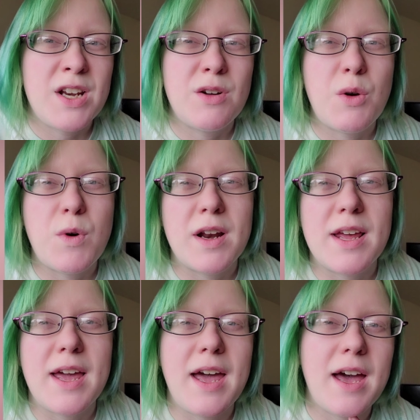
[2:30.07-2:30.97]
know I
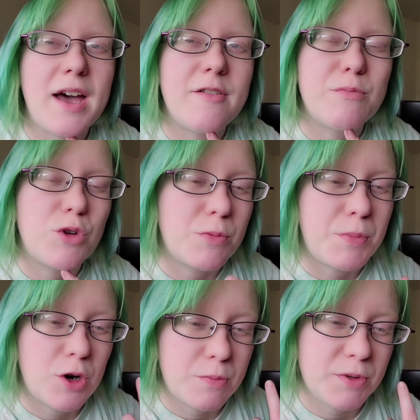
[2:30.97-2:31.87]
want to have more
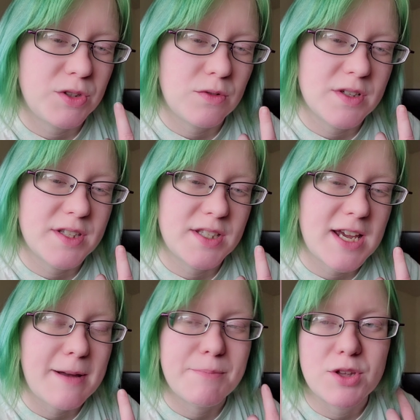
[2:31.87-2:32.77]
purple towards the
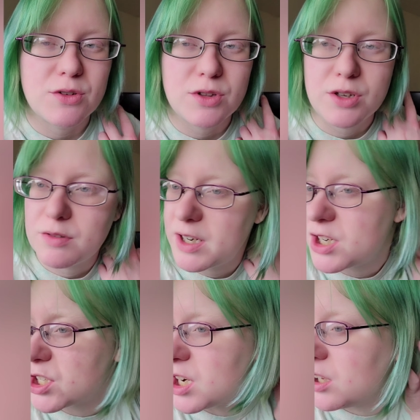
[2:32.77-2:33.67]
top, though, the
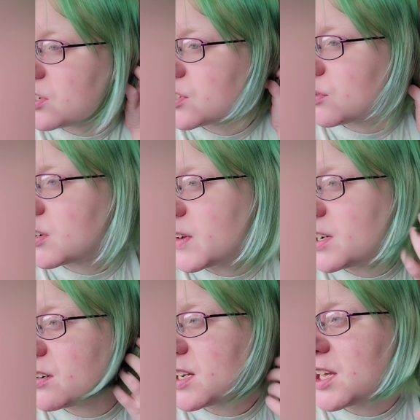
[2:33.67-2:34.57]
greenish color sort of
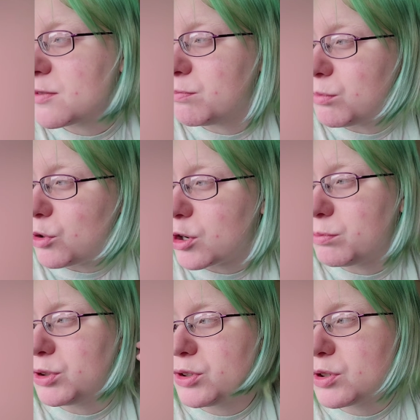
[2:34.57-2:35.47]
underneath, more
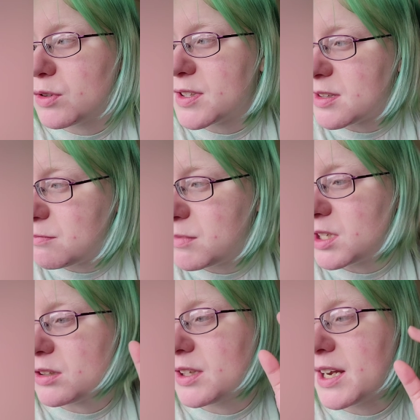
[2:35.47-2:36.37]
blue towards the
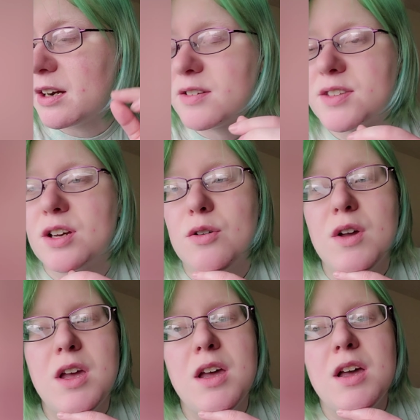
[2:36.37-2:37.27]
middle layer. So
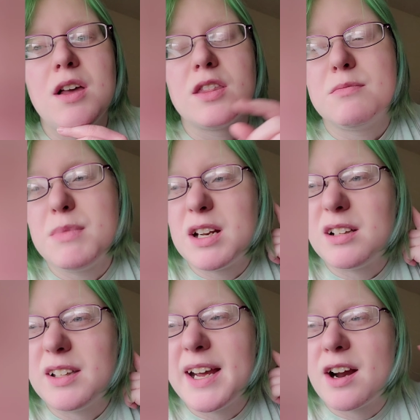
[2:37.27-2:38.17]
the
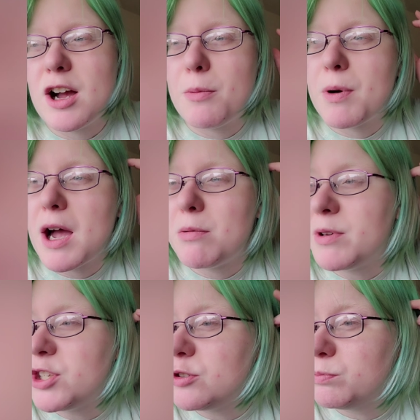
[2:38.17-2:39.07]
middle layer I'll
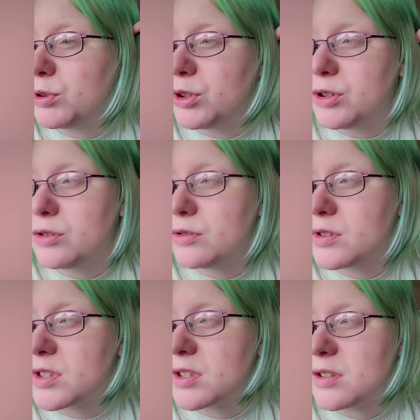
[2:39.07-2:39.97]
probably do
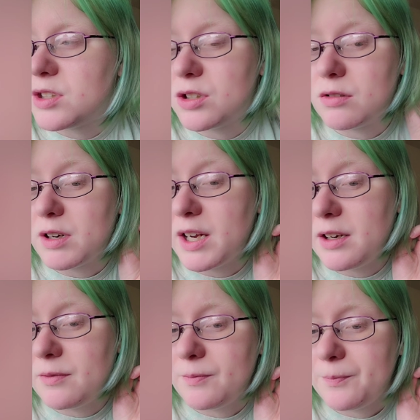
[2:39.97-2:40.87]
blues to
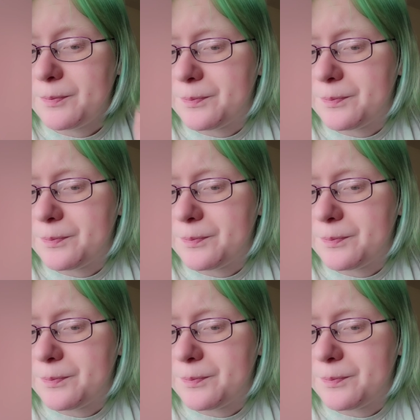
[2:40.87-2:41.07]
green.